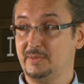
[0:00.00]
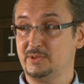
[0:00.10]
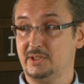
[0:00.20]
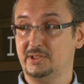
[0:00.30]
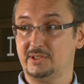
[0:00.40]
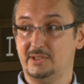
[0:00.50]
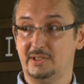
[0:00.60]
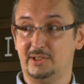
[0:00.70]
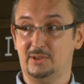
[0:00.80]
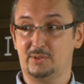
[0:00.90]
But about this,
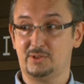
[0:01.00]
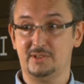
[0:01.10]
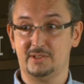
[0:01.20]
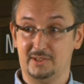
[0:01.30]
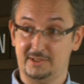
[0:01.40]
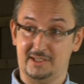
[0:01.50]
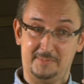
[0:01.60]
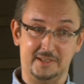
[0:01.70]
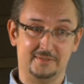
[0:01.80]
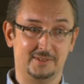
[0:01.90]
I only noticed in two
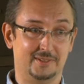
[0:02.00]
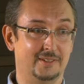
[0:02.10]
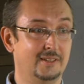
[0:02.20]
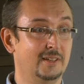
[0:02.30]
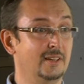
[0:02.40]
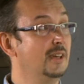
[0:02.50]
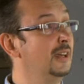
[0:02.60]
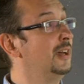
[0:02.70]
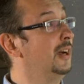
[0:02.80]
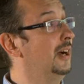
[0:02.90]
years and even
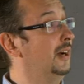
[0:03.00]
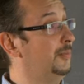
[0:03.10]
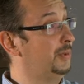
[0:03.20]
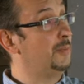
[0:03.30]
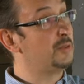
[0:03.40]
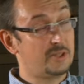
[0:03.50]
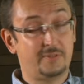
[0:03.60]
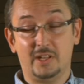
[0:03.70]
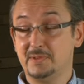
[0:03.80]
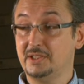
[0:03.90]
completely
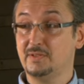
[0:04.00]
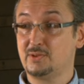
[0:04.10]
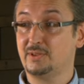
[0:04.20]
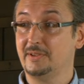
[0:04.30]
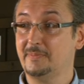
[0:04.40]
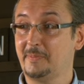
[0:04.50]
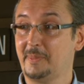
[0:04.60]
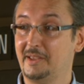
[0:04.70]
unaware of this issue.